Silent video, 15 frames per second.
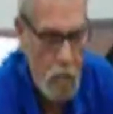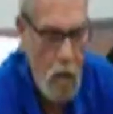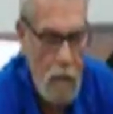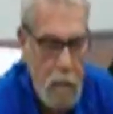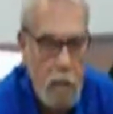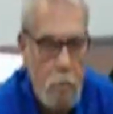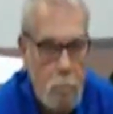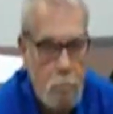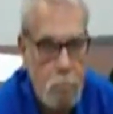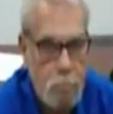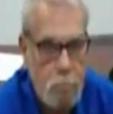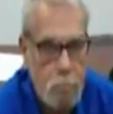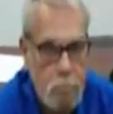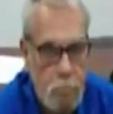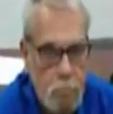vital.
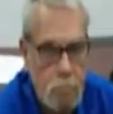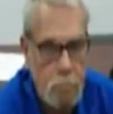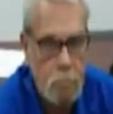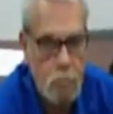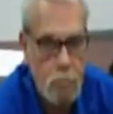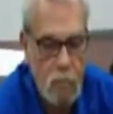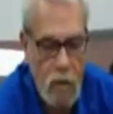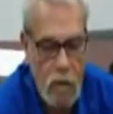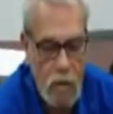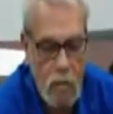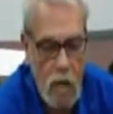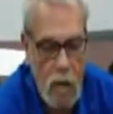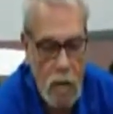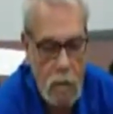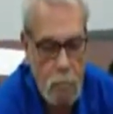Very
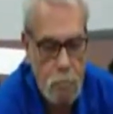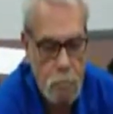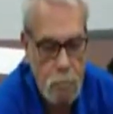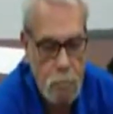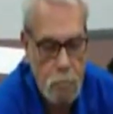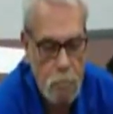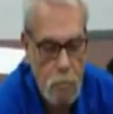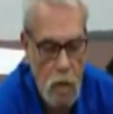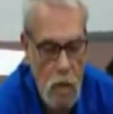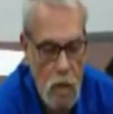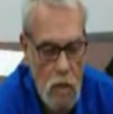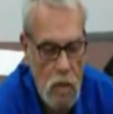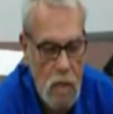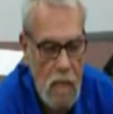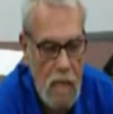vital.
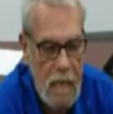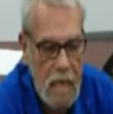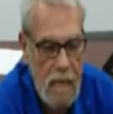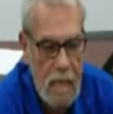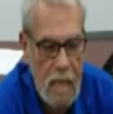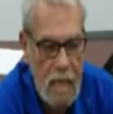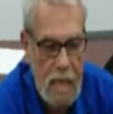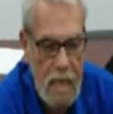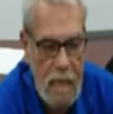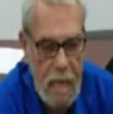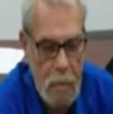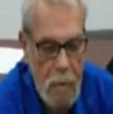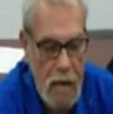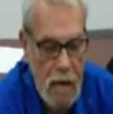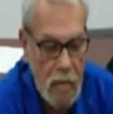Because
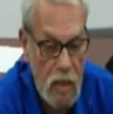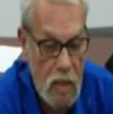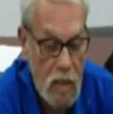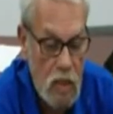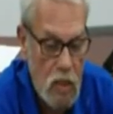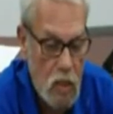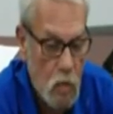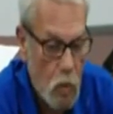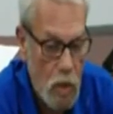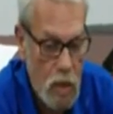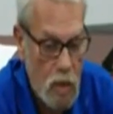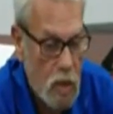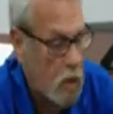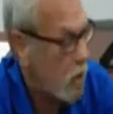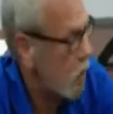he may have an instance where
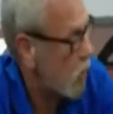he's done